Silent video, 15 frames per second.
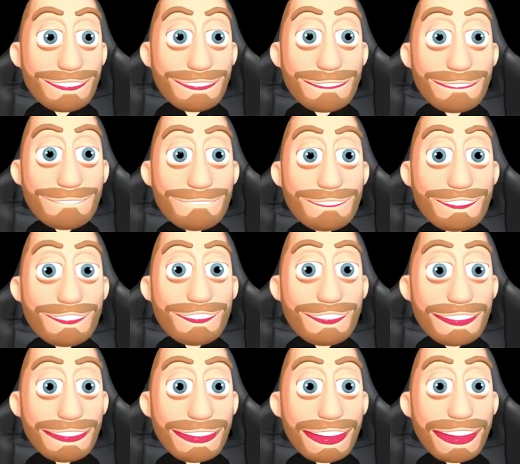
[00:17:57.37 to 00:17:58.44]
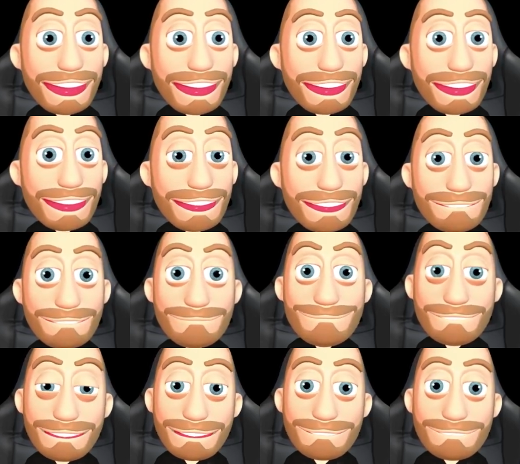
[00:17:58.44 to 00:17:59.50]
you will have
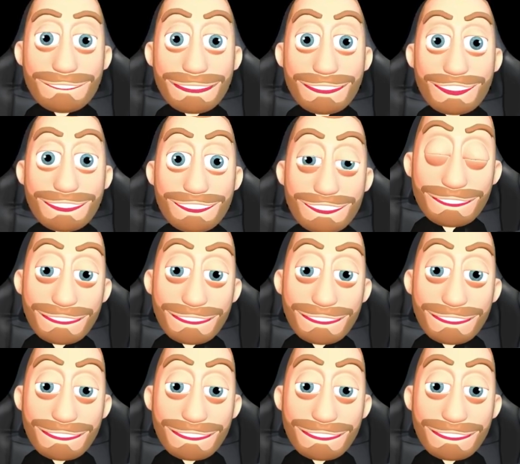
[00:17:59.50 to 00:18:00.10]
amounts that you're going